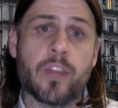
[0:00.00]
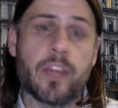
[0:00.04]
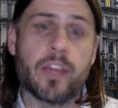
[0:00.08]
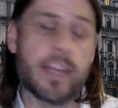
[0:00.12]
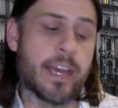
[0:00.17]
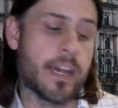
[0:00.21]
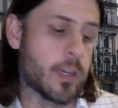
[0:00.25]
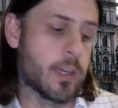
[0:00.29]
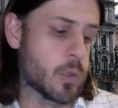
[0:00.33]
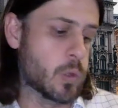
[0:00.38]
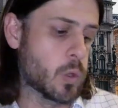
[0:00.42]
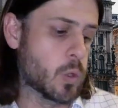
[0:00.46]
they're
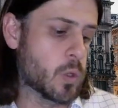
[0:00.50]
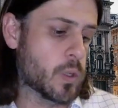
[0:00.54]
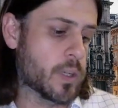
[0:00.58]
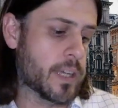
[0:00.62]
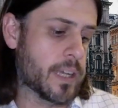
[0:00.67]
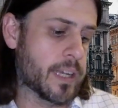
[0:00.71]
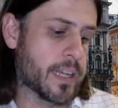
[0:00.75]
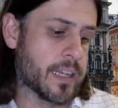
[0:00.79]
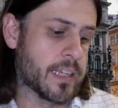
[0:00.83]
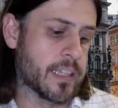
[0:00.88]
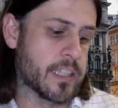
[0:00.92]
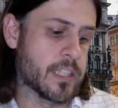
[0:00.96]
now
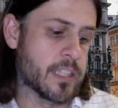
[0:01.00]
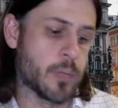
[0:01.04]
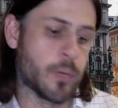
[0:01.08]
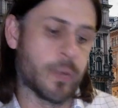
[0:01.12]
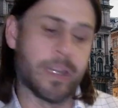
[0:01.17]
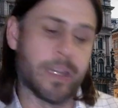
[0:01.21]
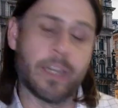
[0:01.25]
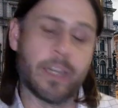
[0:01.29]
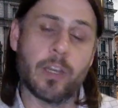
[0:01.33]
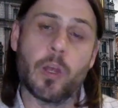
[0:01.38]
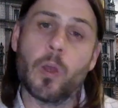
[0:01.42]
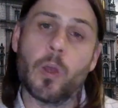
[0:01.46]
looking at
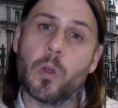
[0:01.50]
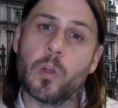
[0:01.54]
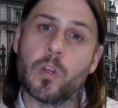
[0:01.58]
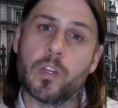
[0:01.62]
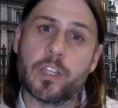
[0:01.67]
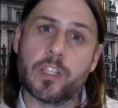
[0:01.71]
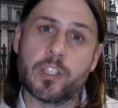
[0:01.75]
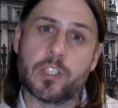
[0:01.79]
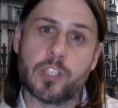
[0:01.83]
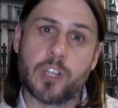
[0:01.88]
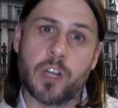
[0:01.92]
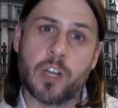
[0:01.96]
doing an
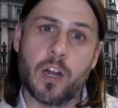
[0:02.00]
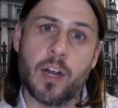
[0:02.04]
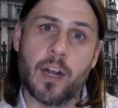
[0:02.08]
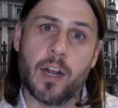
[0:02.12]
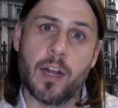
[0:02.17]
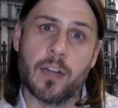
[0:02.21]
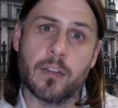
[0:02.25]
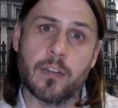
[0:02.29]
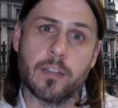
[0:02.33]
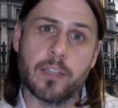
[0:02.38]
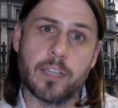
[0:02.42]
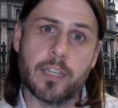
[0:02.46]
early
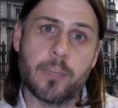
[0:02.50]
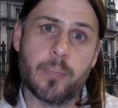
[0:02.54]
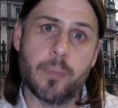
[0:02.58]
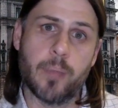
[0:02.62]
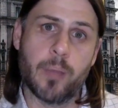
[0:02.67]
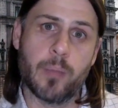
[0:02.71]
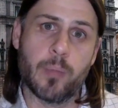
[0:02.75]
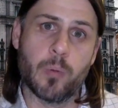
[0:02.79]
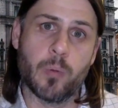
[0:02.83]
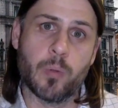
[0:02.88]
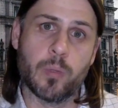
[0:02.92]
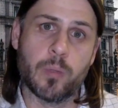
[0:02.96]
trial in
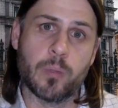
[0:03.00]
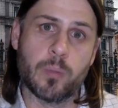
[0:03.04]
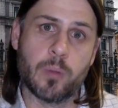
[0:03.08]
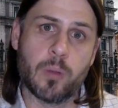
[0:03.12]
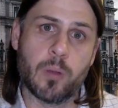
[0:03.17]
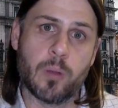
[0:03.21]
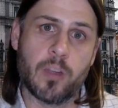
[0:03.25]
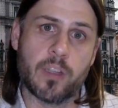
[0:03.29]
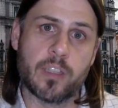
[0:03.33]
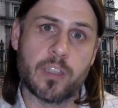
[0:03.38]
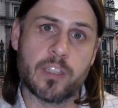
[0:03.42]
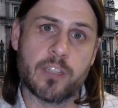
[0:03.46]
people with
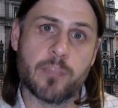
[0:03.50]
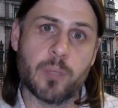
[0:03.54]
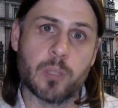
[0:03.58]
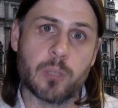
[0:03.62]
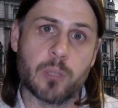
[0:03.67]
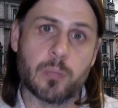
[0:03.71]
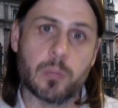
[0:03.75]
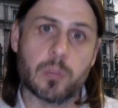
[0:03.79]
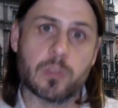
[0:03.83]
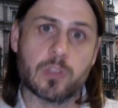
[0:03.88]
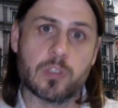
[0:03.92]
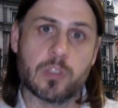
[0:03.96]
progressive
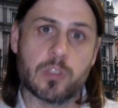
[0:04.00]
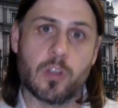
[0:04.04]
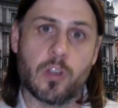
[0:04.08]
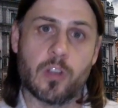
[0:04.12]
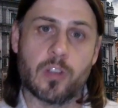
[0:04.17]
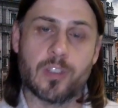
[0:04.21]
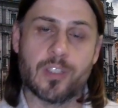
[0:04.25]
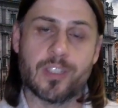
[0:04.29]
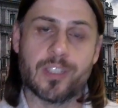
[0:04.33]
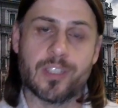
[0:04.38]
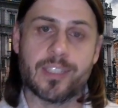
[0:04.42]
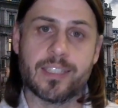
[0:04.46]
multiple
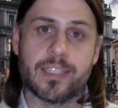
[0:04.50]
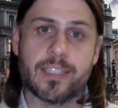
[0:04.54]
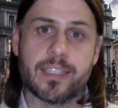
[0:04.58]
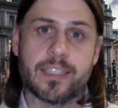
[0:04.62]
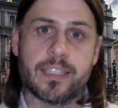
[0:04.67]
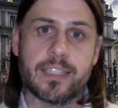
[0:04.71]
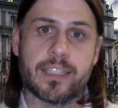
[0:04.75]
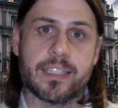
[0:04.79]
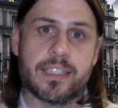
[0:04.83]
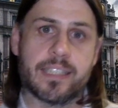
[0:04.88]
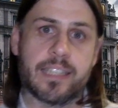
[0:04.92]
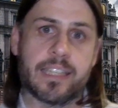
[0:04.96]
sclerosis
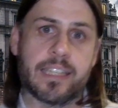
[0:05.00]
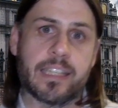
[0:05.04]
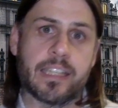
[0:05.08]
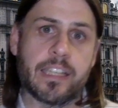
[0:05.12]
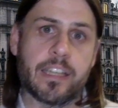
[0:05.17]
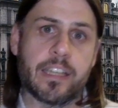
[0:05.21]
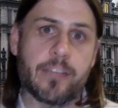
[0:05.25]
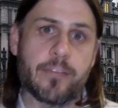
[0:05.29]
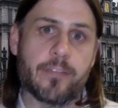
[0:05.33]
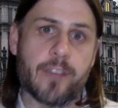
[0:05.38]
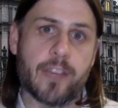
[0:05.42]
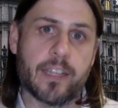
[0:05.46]
to see the
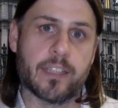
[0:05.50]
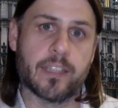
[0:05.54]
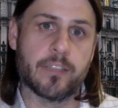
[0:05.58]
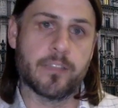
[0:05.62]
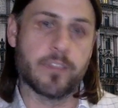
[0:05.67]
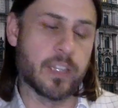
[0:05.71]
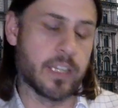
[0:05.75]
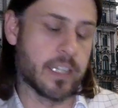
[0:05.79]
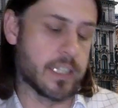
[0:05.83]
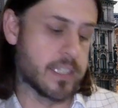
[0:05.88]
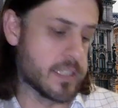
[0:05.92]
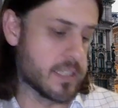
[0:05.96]
effect of
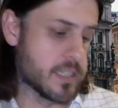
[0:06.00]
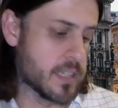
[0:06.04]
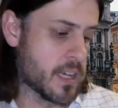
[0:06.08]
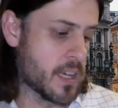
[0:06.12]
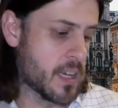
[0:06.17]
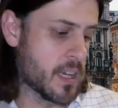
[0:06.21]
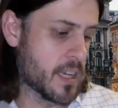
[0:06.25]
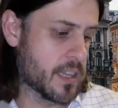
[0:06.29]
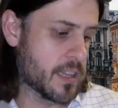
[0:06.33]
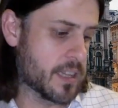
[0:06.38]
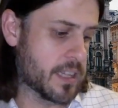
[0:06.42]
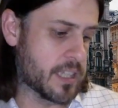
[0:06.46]
these,
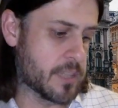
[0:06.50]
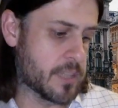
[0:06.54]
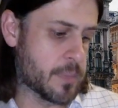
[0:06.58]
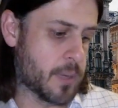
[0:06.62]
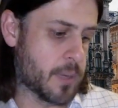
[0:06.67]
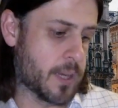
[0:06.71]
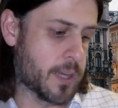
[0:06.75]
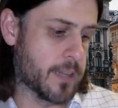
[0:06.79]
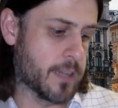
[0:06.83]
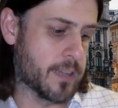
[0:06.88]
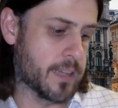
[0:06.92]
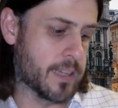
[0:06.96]
these
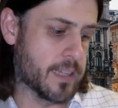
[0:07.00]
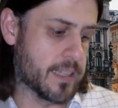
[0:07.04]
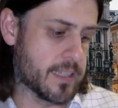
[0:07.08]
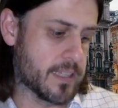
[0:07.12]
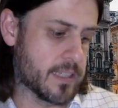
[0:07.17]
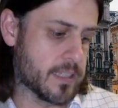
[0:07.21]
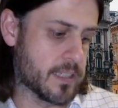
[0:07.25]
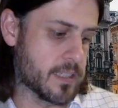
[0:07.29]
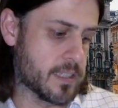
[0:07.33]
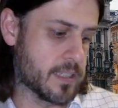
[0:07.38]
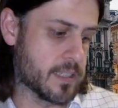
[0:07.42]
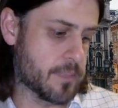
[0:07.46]
bile
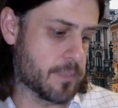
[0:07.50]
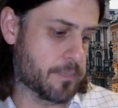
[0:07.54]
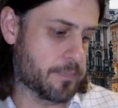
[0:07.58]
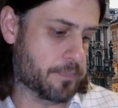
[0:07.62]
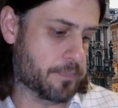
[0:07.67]
acids.